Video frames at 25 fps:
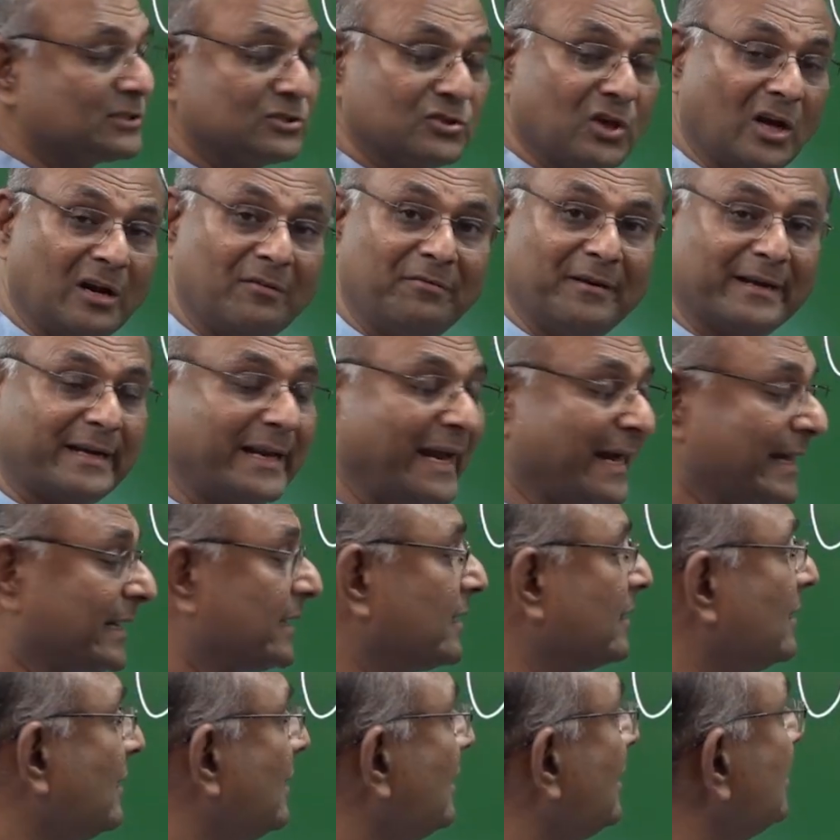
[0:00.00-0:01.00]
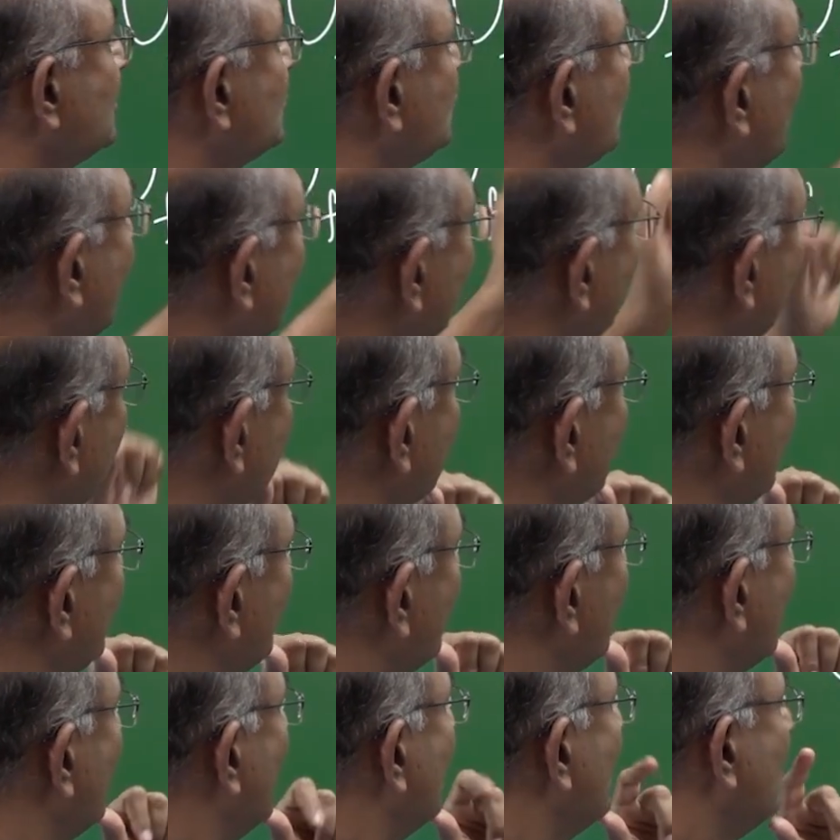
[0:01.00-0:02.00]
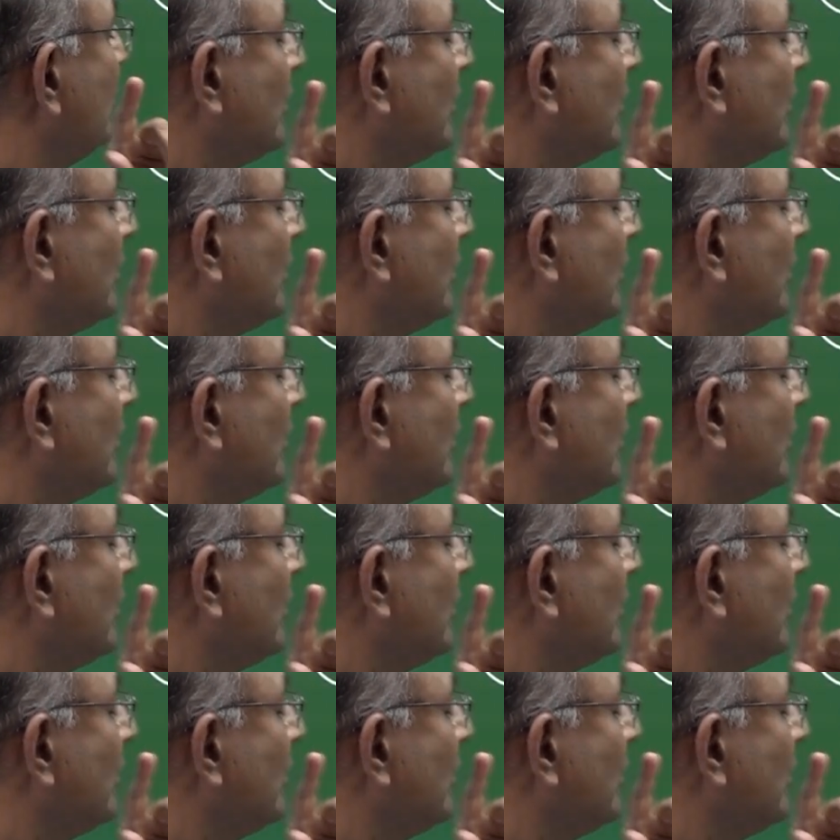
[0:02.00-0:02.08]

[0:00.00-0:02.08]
solve it yet. So what do you have to do?